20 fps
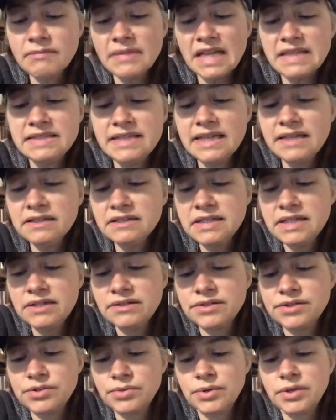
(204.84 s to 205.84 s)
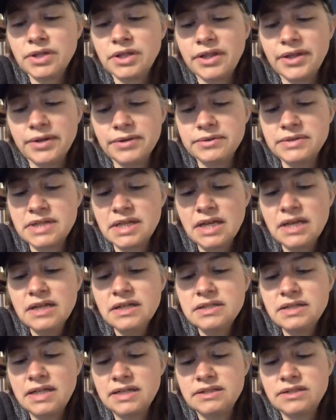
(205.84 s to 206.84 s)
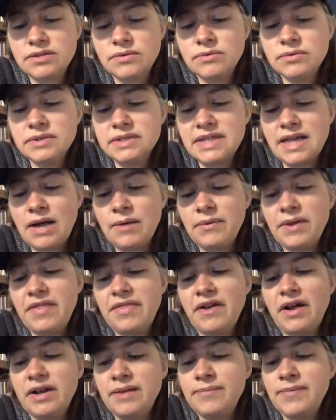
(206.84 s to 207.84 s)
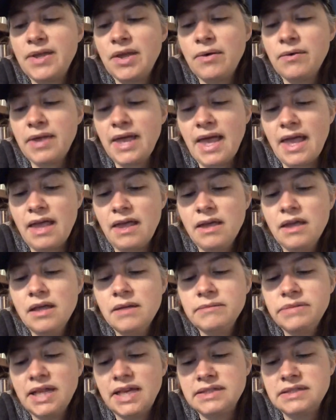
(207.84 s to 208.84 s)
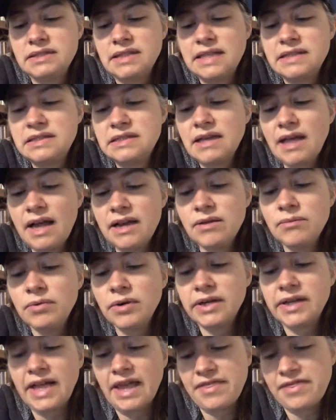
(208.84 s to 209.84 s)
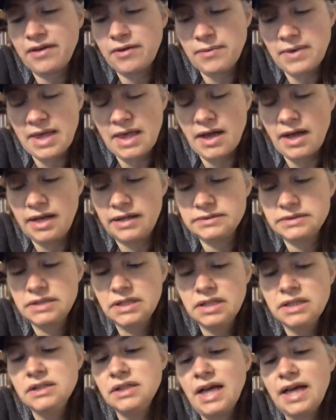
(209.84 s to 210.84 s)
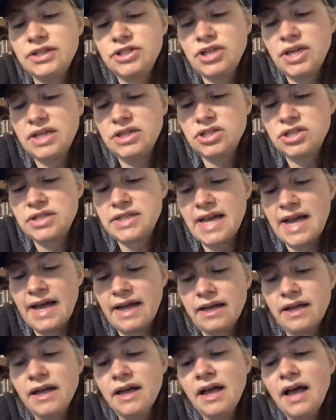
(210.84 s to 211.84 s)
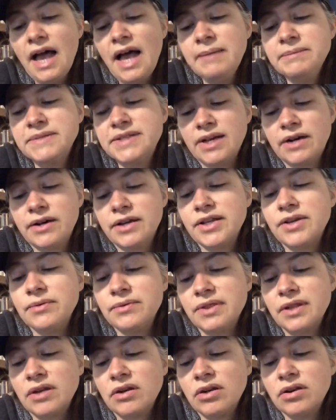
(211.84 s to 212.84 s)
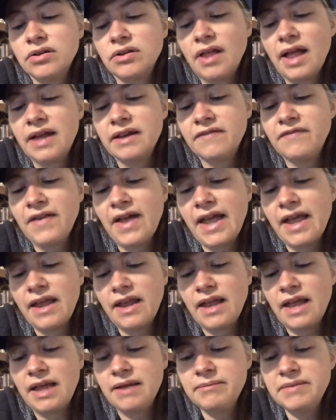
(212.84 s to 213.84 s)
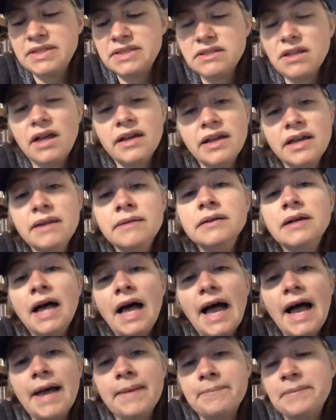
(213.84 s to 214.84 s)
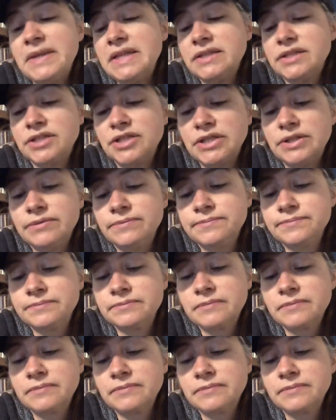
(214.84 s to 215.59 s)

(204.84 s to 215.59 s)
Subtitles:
Dale's here to sort clues. Since school's out, we thought it'd be okay. Plus, that's the kind of work ethic we got. I changed tack. I'm sorry you and the Colonel had a fight, and Miss Lana, I missed you.